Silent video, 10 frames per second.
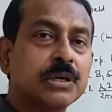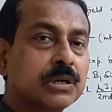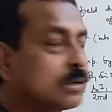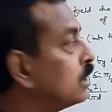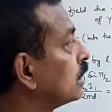
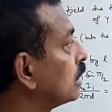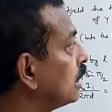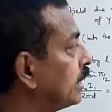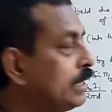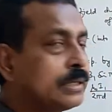current.
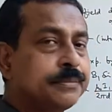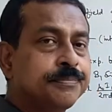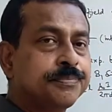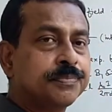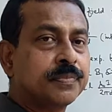
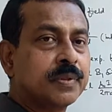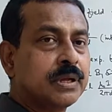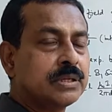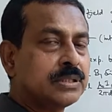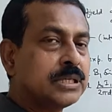Then
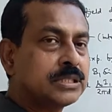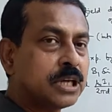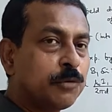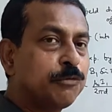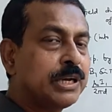thumb will
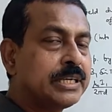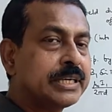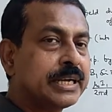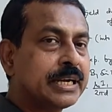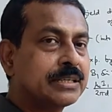indicate the
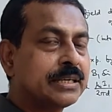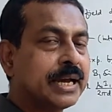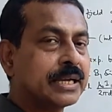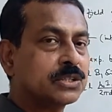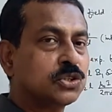direction
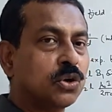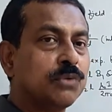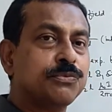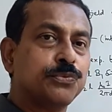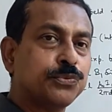of
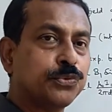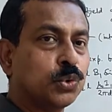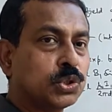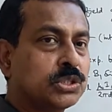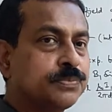force.
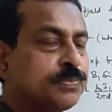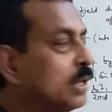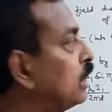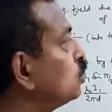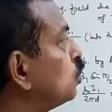So
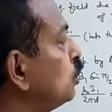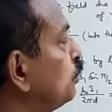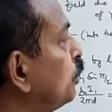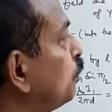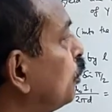if you put
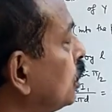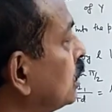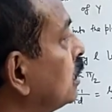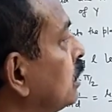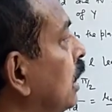the
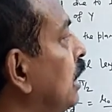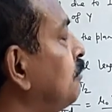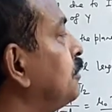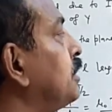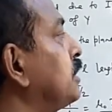left
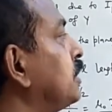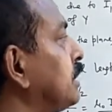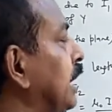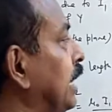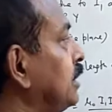hand in
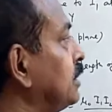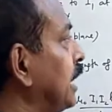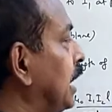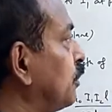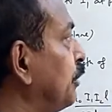that way,
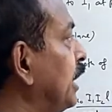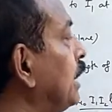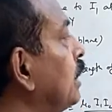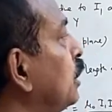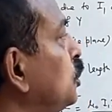
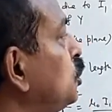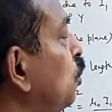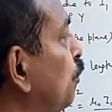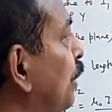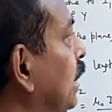you'll find the
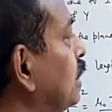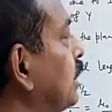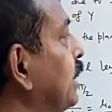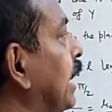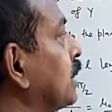direction
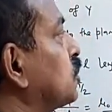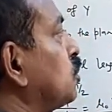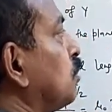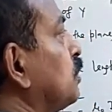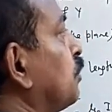of the
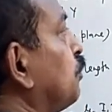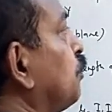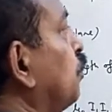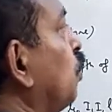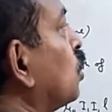
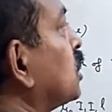force